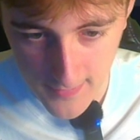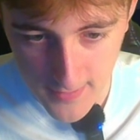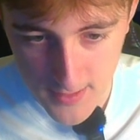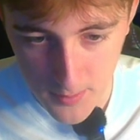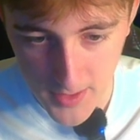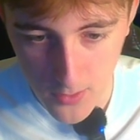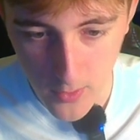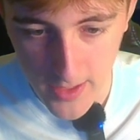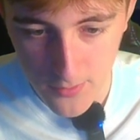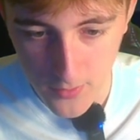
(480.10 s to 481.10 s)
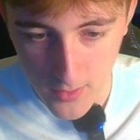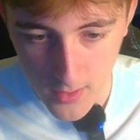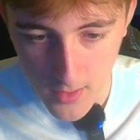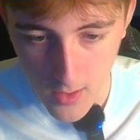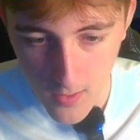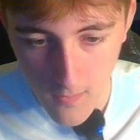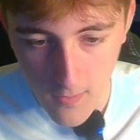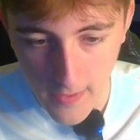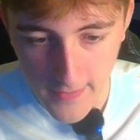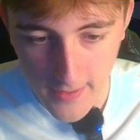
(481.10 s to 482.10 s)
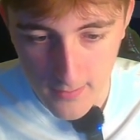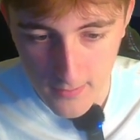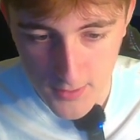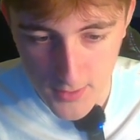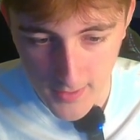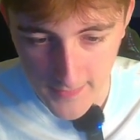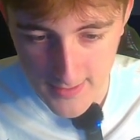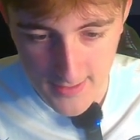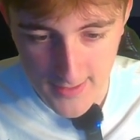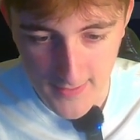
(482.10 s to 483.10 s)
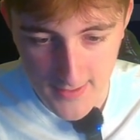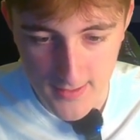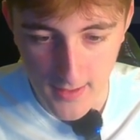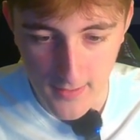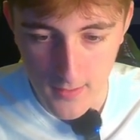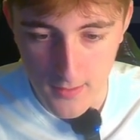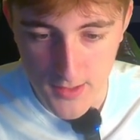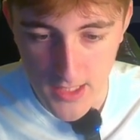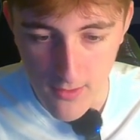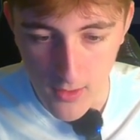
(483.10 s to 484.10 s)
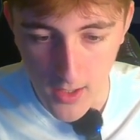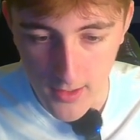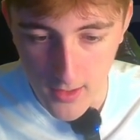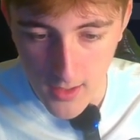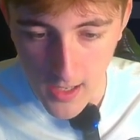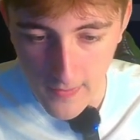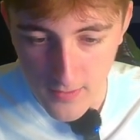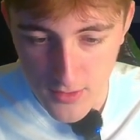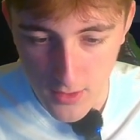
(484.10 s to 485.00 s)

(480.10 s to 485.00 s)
like this, a big wave, and then so like this. Let's say this is like the 0 line, and then